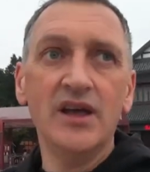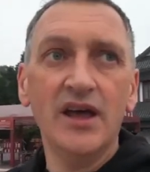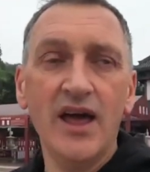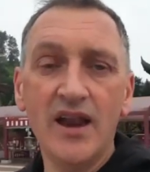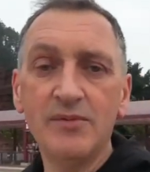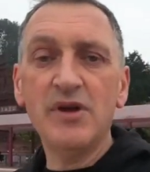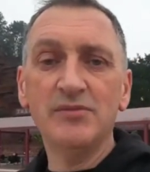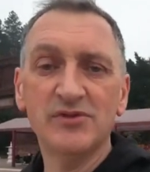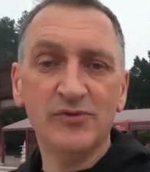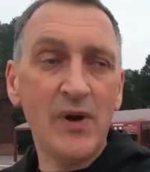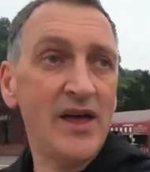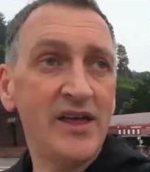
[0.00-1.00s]
Anyway, it was
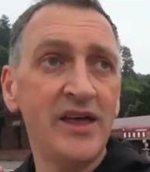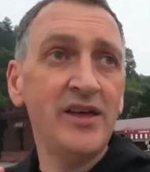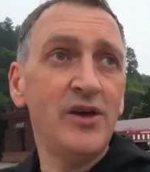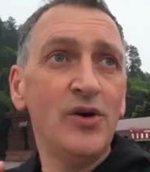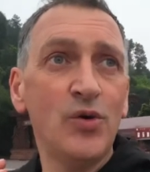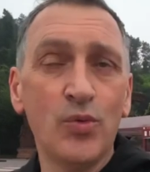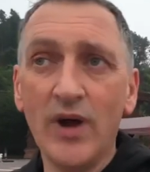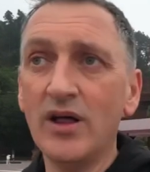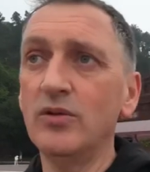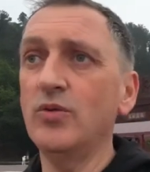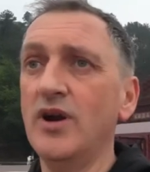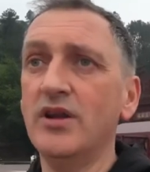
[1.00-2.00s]
very
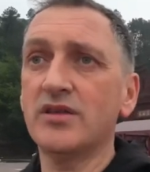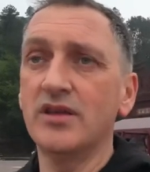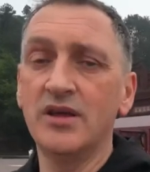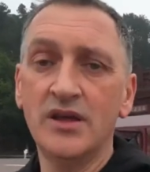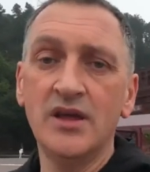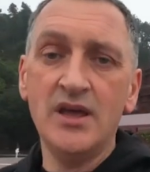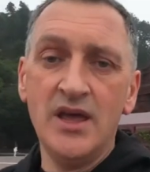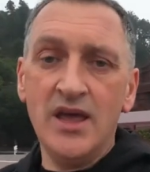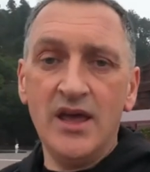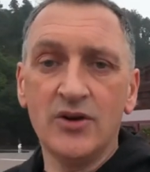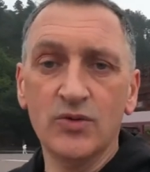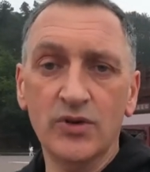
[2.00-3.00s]
well worth
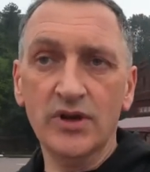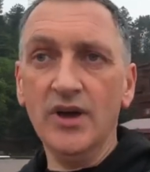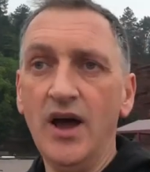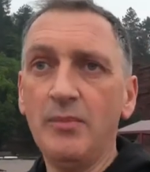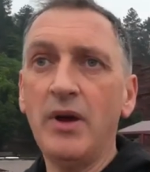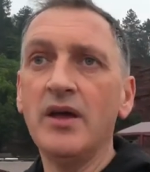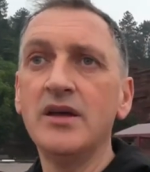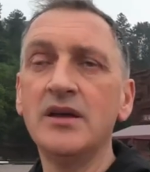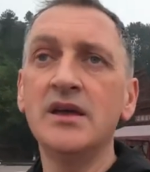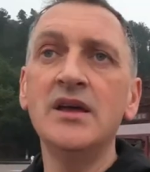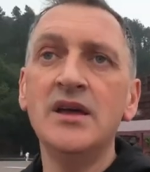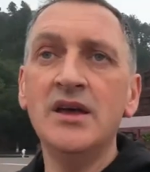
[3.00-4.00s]
going up
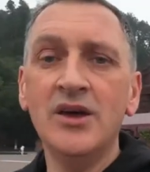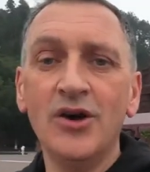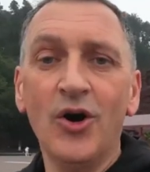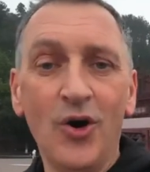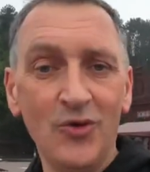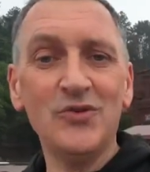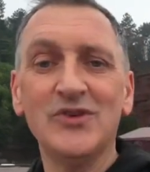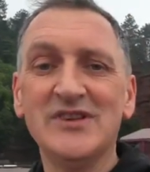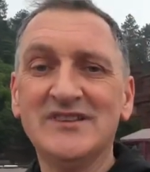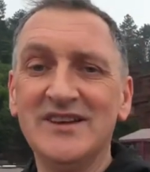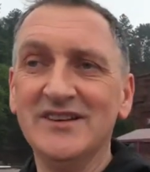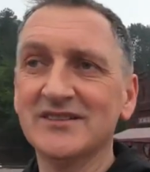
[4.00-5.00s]
all the
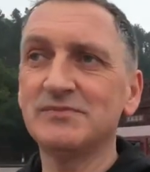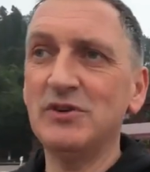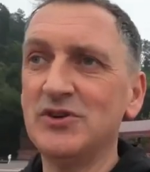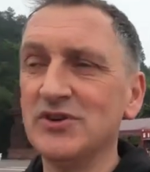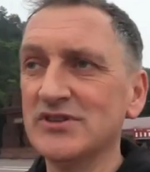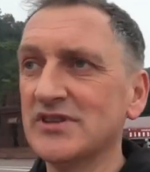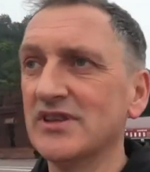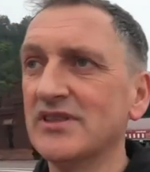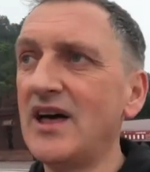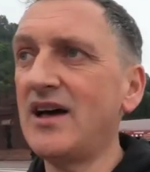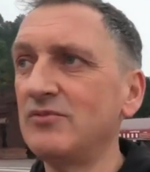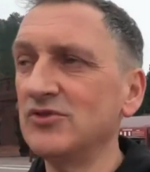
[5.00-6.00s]
stairs because
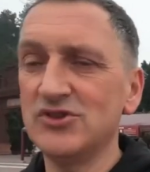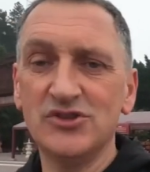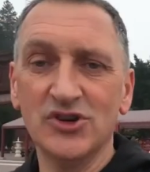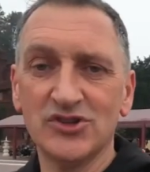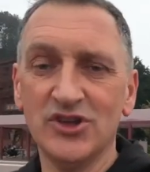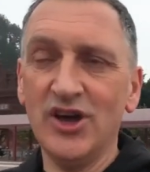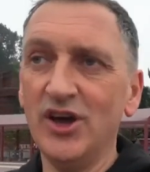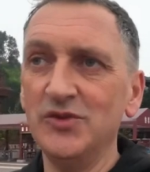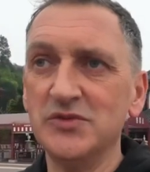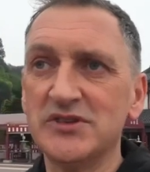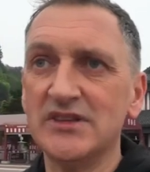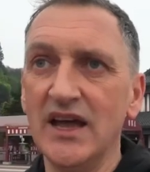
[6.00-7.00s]
that was just
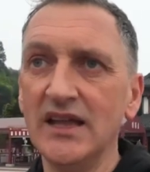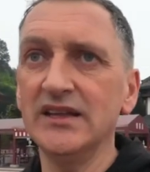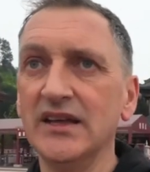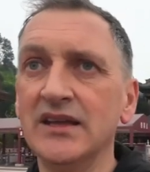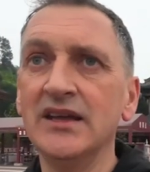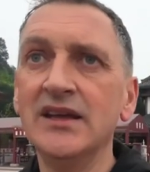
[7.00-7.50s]
outstanding.